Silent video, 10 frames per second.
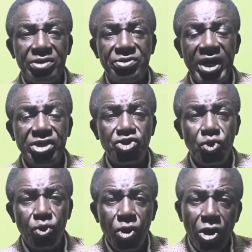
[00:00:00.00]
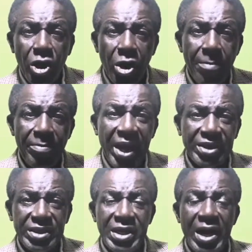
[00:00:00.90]
trying to
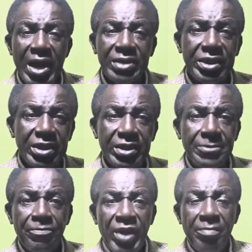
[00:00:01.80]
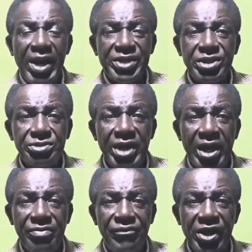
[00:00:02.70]
combat the bacterial
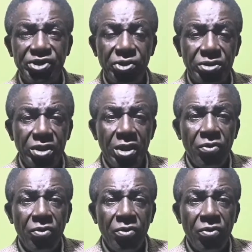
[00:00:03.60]
infection.